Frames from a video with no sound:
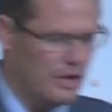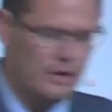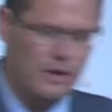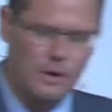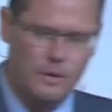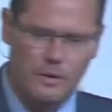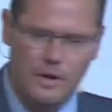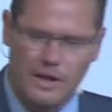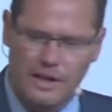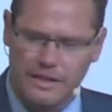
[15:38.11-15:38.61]

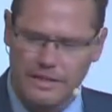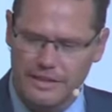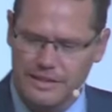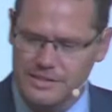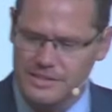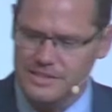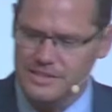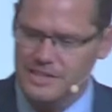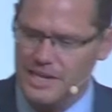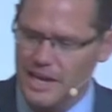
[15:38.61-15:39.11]
No,
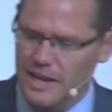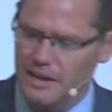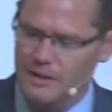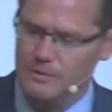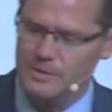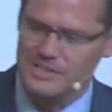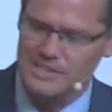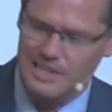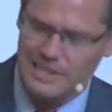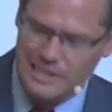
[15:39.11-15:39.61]
this
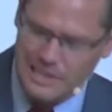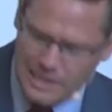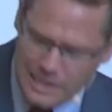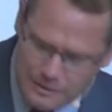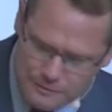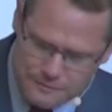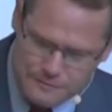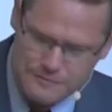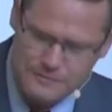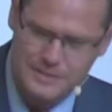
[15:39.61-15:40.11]
day was a
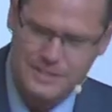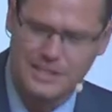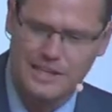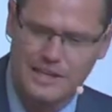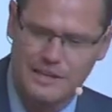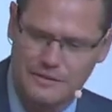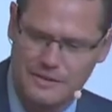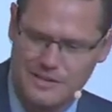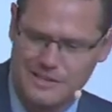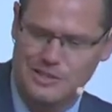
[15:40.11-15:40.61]
gift
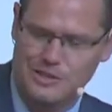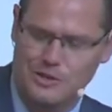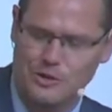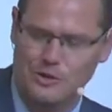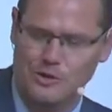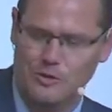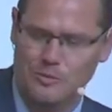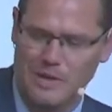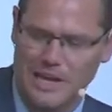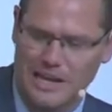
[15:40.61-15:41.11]
given to
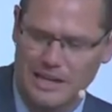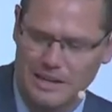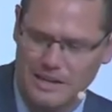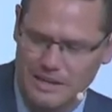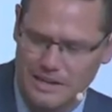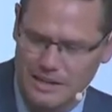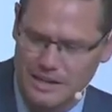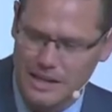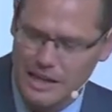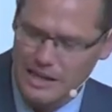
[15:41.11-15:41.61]

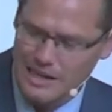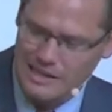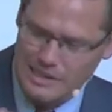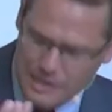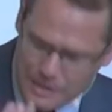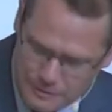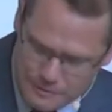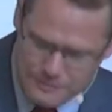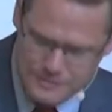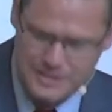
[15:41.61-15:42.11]
humanity,
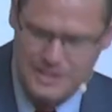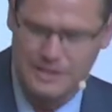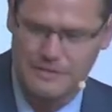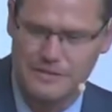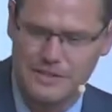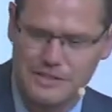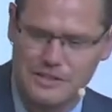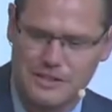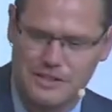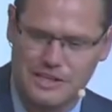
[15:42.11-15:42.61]
gift
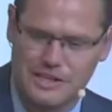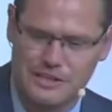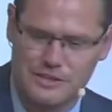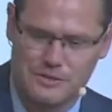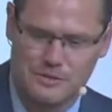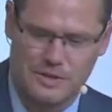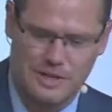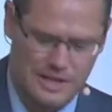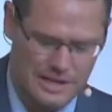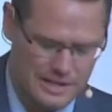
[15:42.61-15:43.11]
given to the
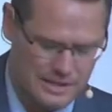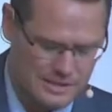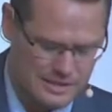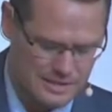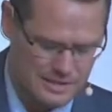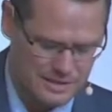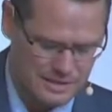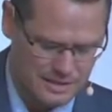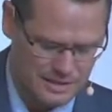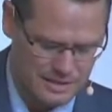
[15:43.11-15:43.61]

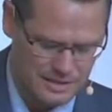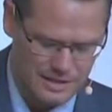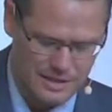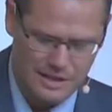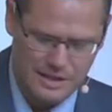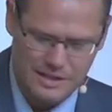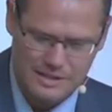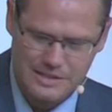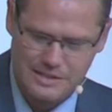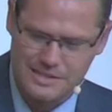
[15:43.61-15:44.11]
Israelites
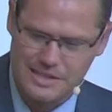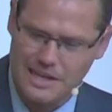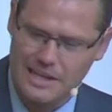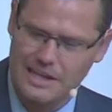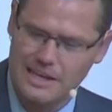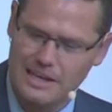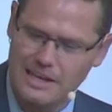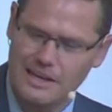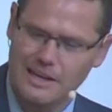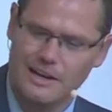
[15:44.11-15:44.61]
to
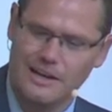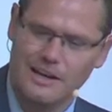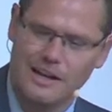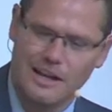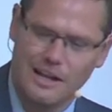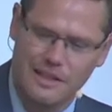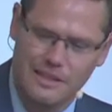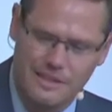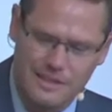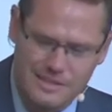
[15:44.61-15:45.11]
say, Here,
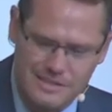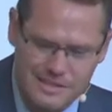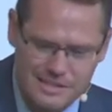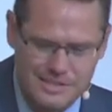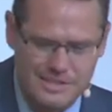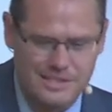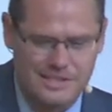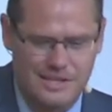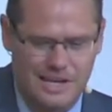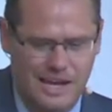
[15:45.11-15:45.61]
this
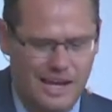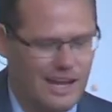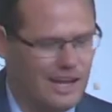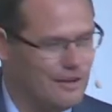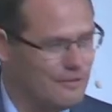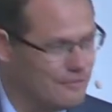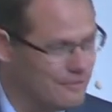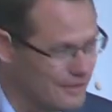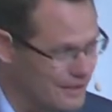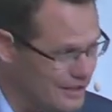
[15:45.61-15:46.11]
is a
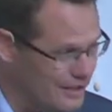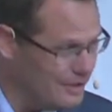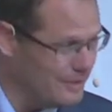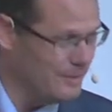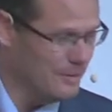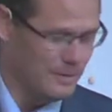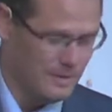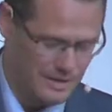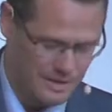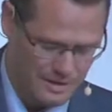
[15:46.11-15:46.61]
day for
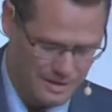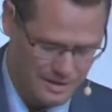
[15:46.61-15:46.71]
you,